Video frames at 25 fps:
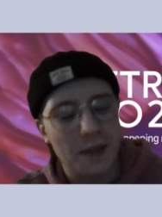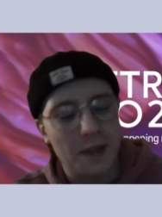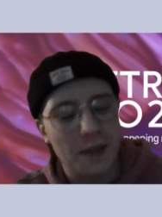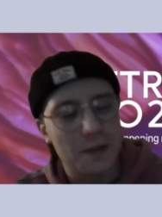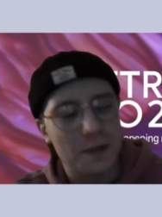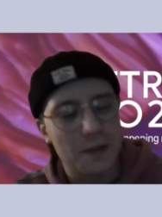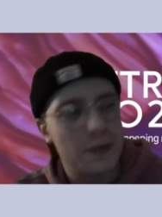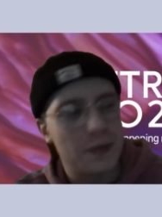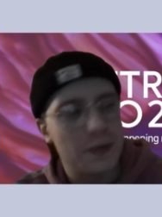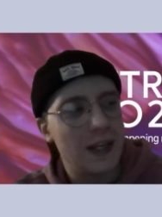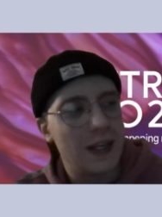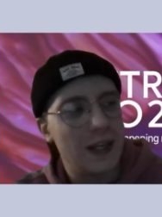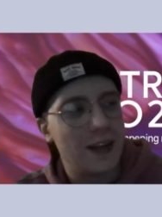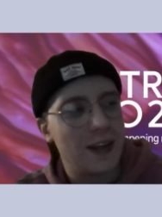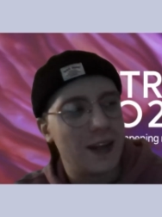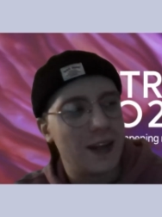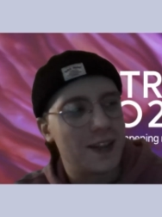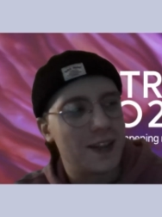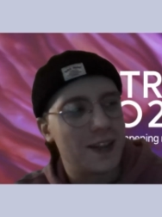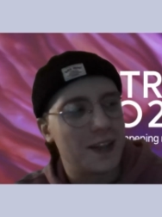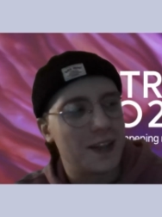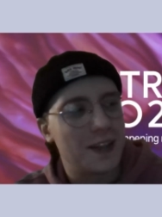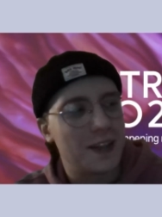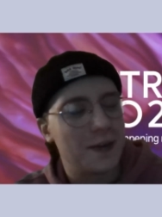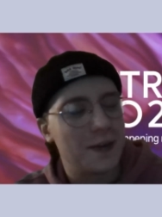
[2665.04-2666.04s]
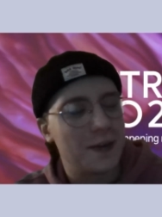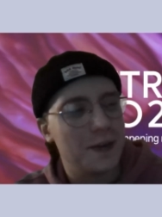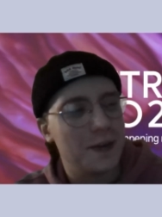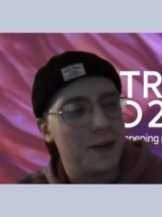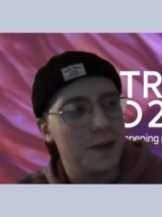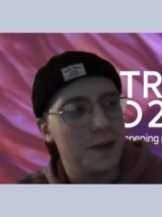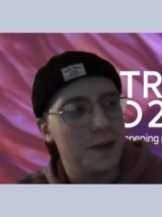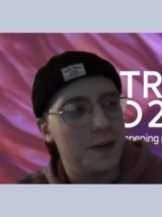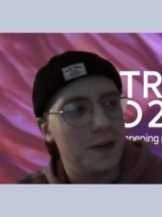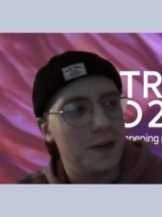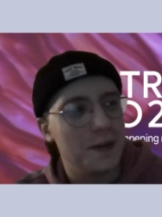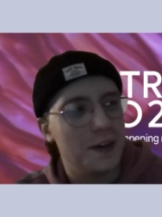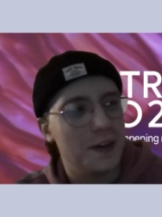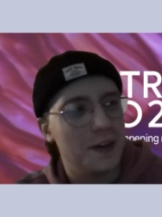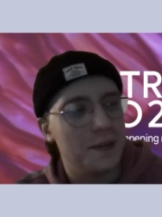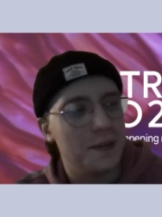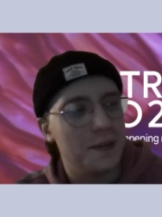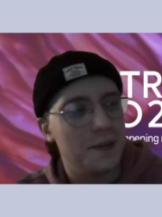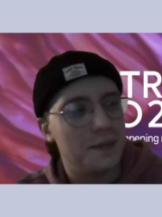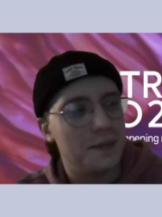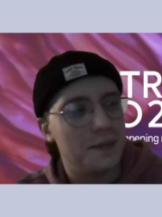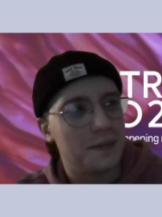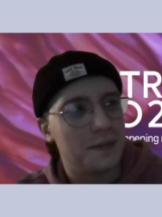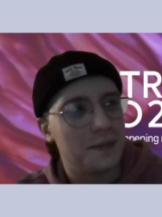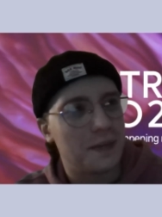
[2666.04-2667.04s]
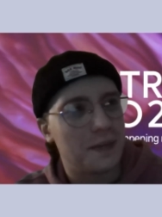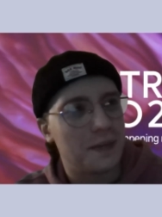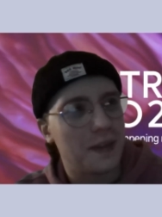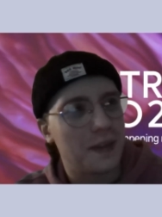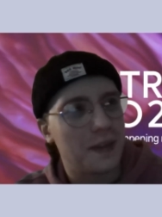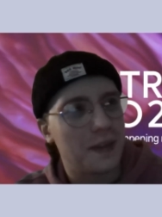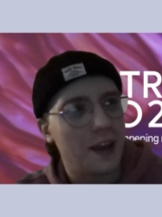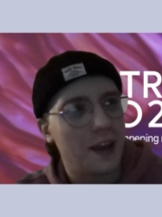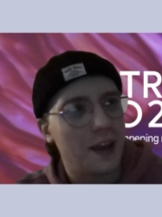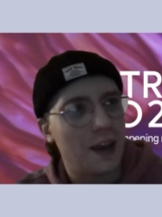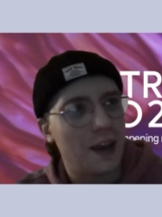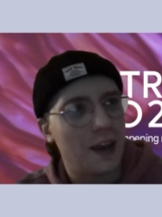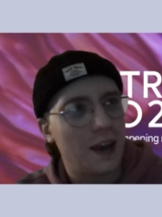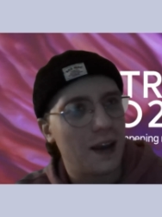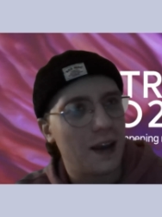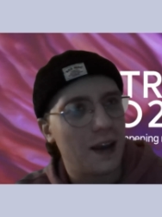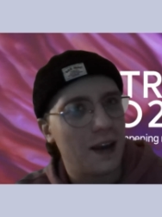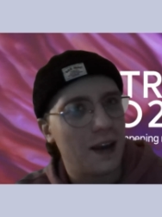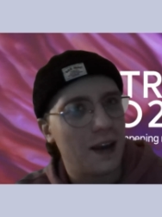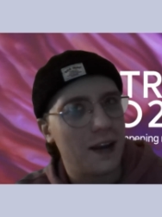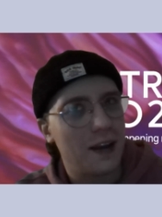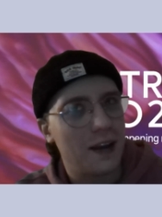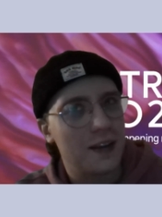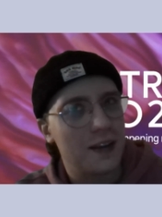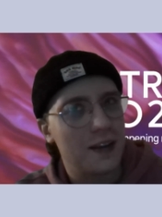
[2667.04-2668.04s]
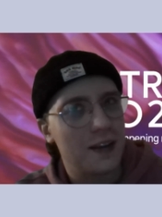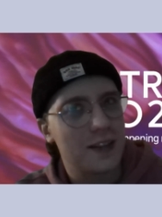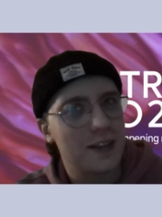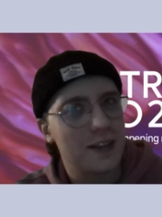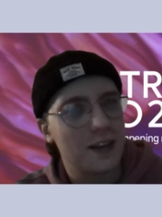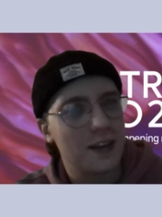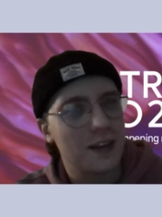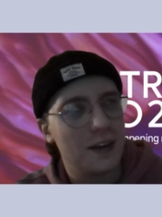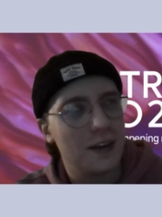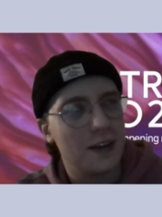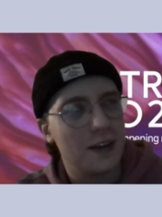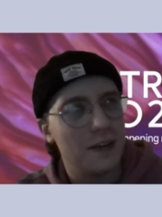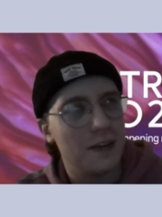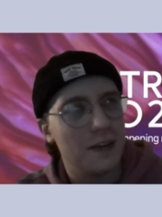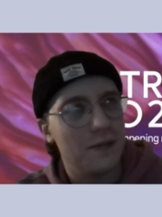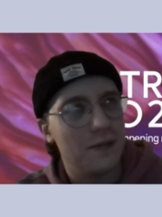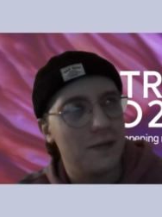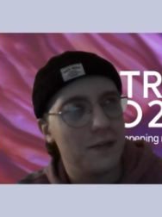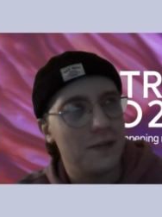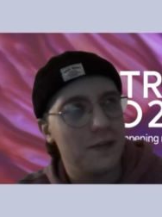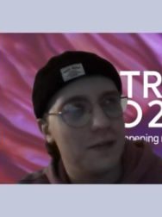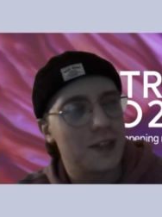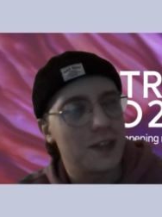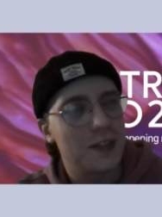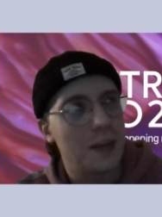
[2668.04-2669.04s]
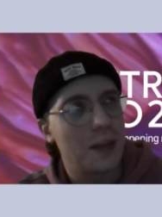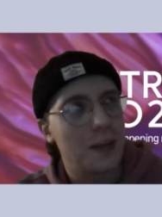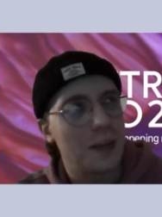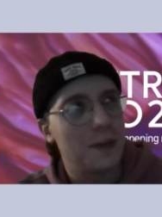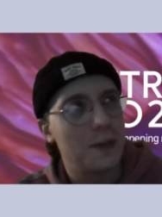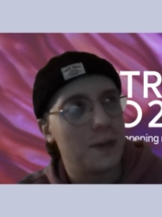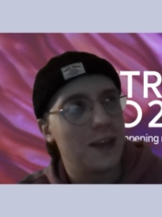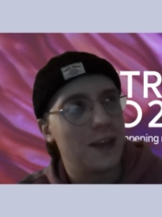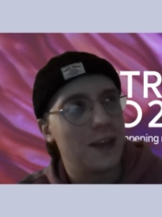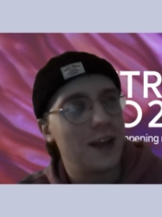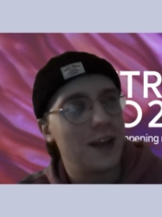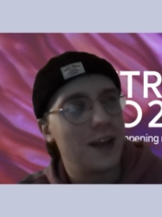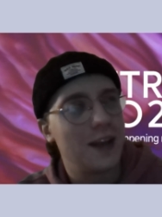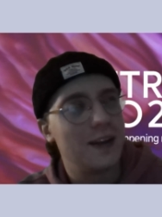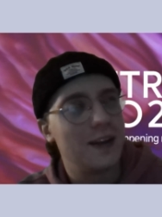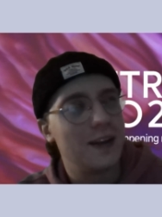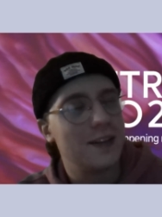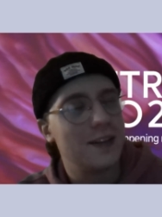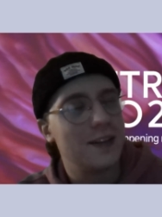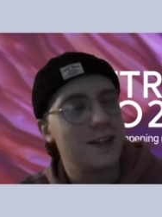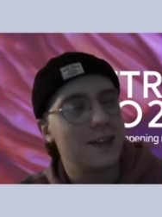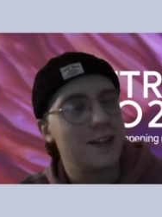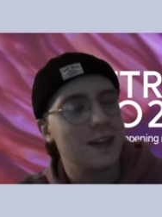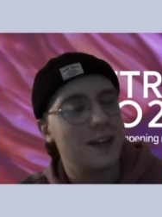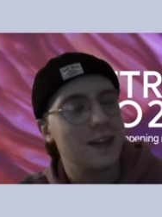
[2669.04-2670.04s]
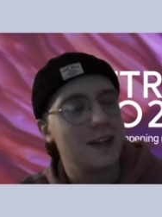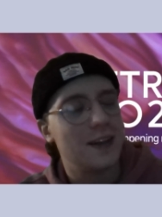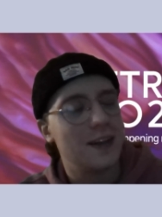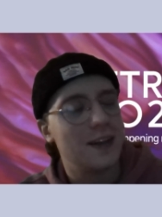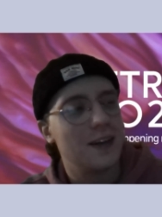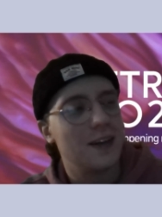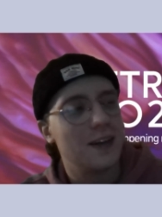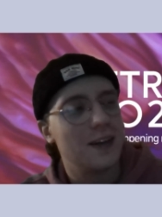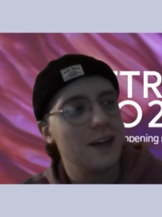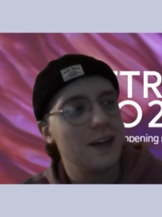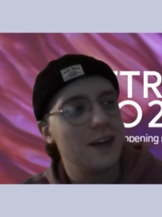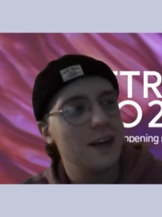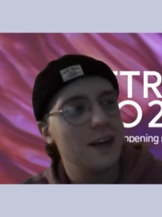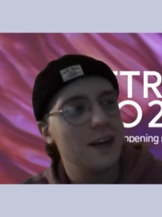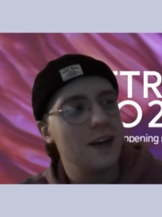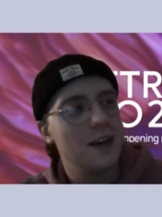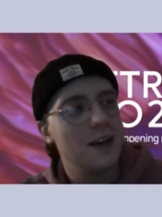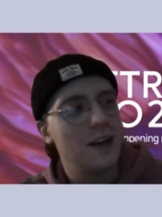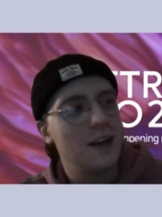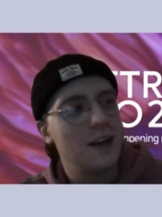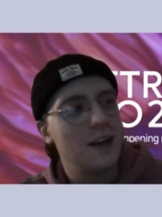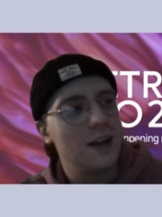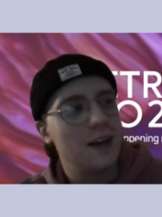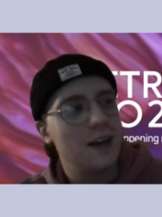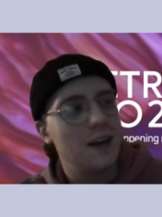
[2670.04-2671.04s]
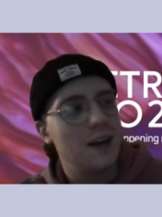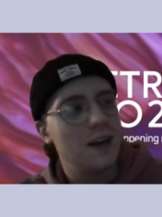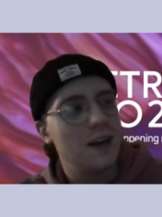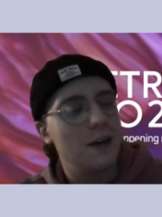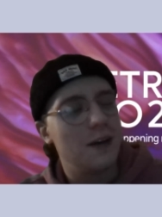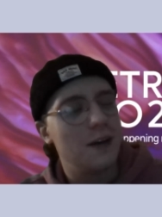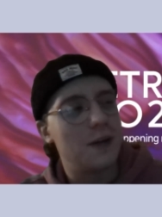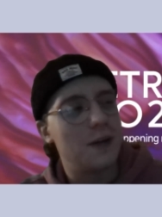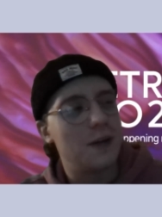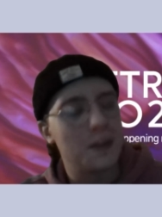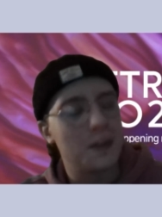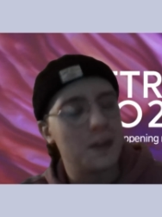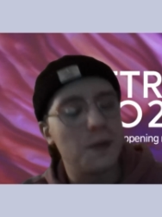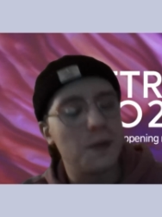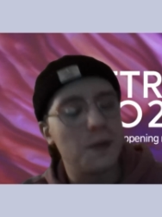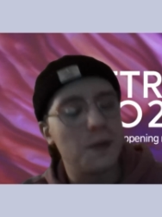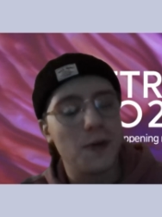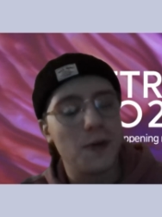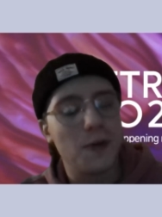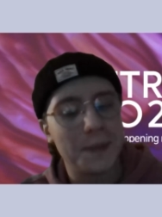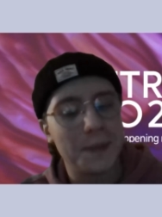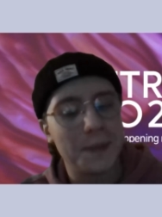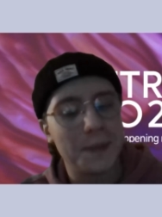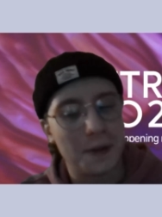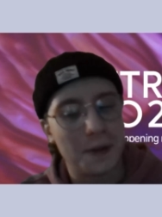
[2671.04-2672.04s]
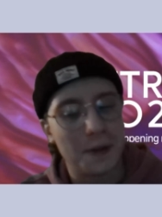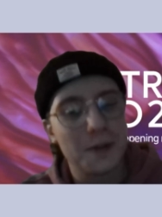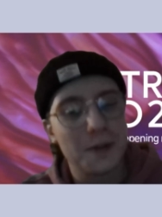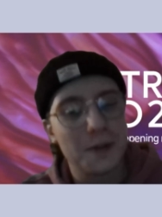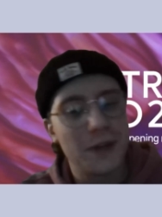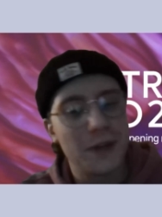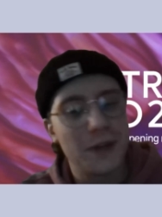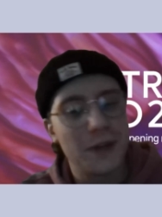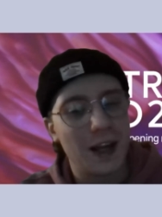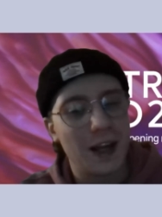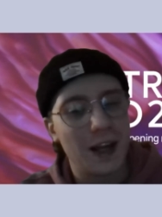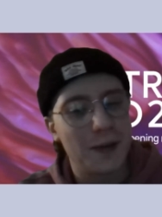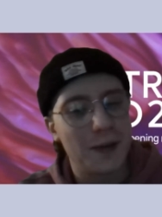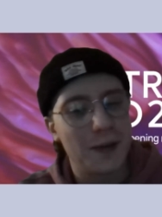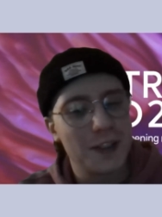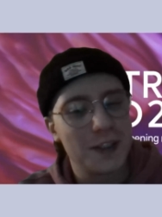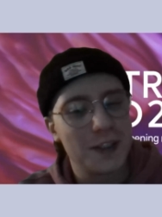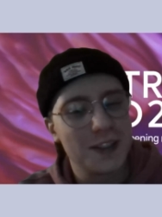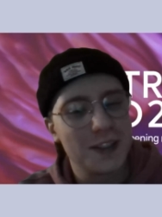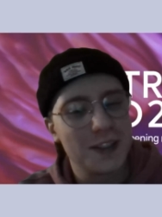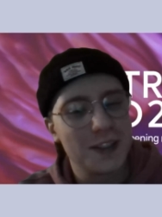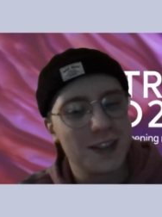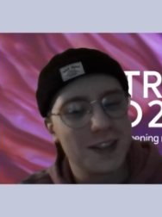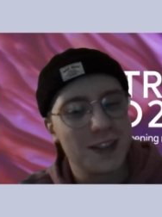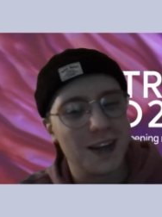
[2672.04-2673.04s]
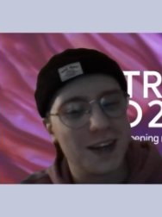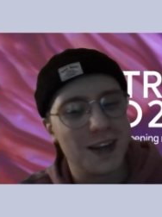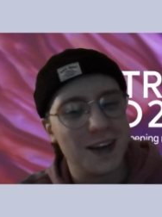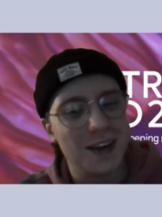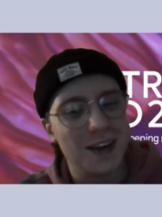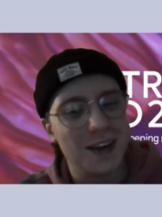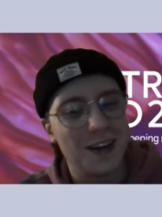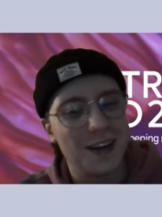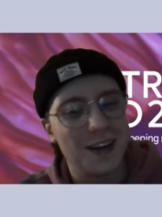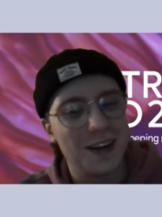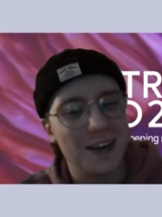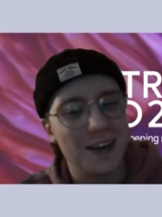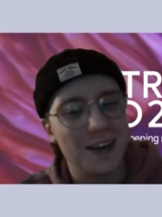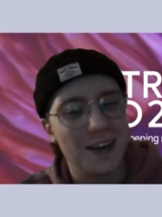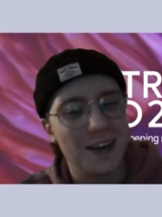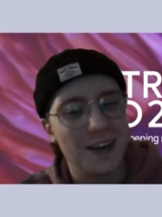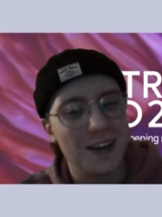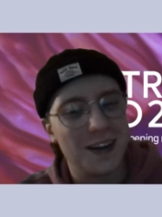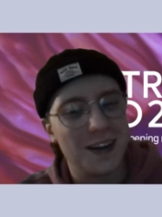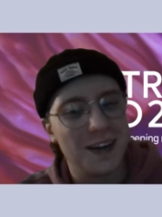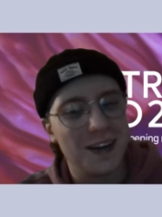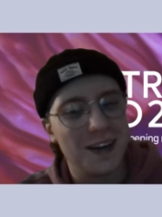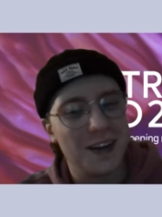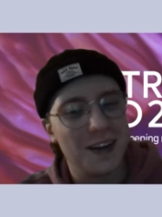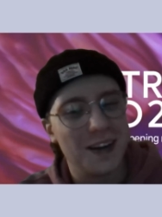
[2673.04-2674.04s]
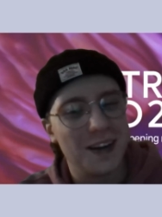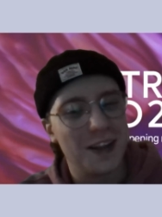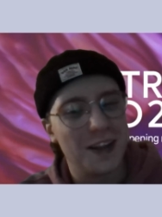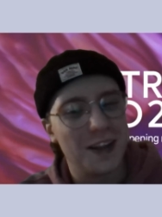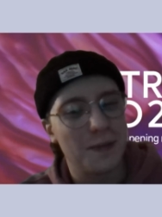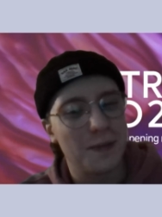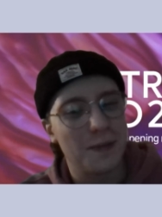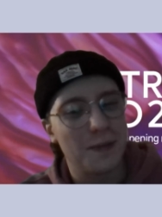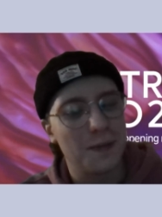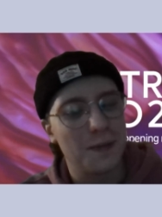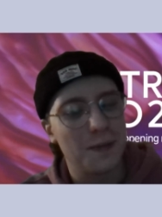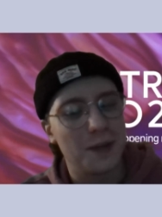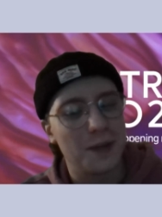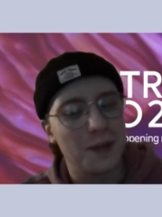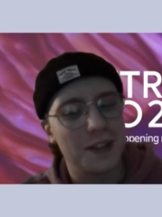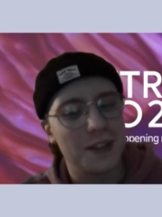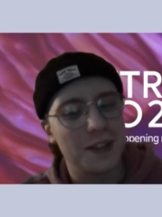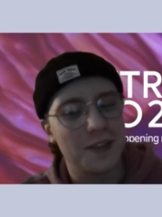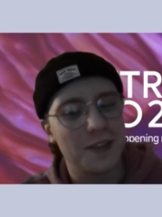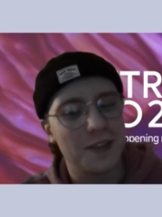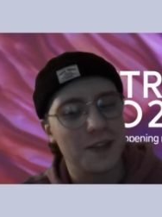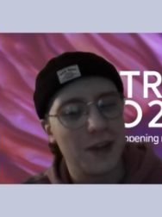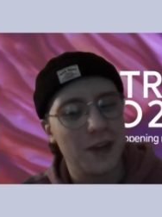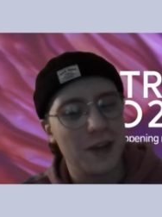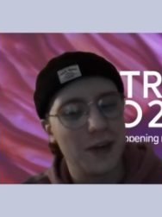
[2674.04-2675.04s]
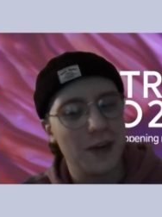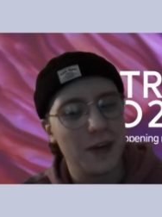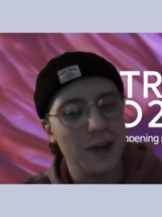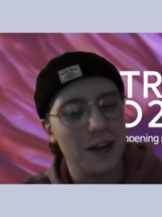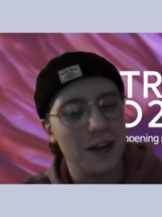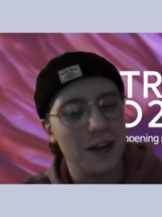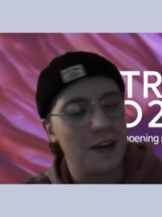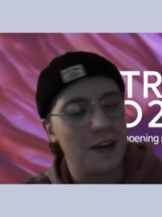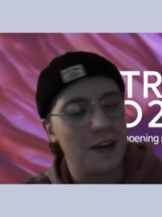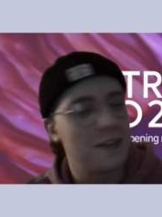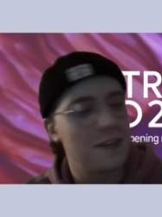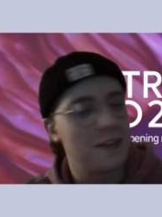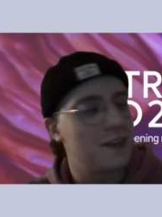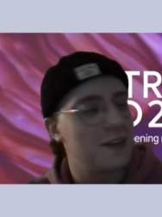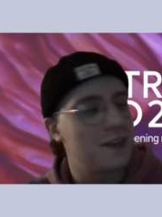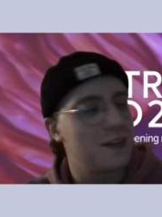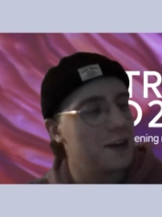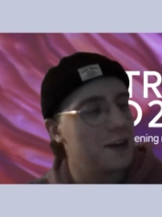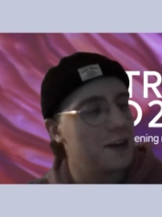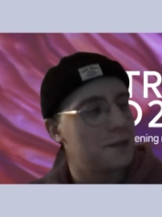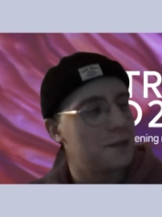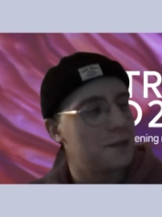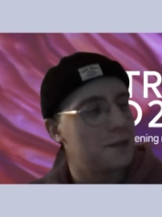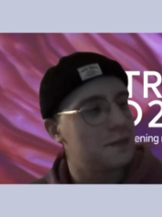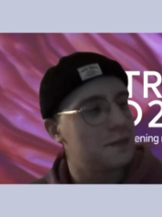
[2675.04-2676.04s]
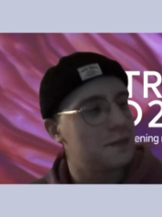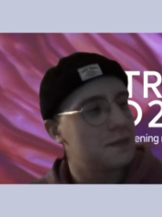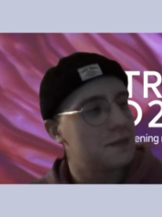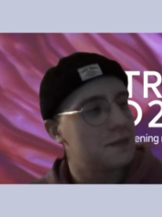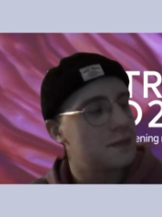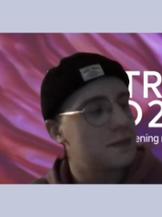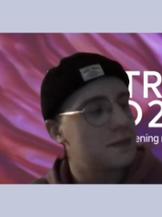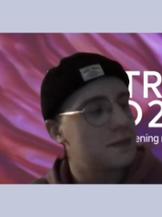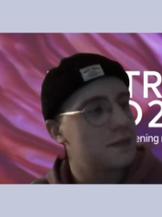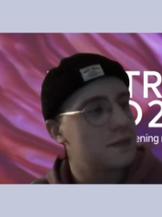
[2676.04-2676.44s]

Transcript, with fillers: It was really nice how you um so uh, simultaneously read the poem in all three languages. Uh, it mm-hmm. was very not um